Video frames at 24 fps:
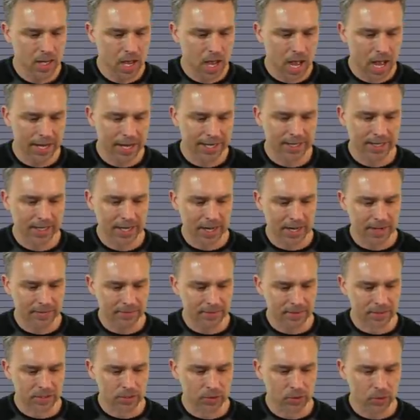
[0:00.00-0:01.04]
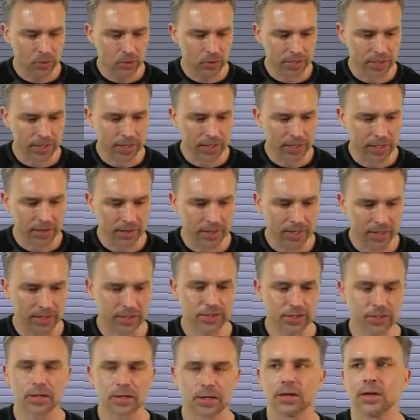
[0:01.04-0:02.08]
I could have this whole
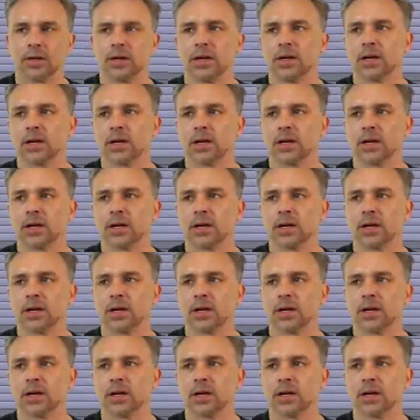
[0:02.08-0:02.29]
character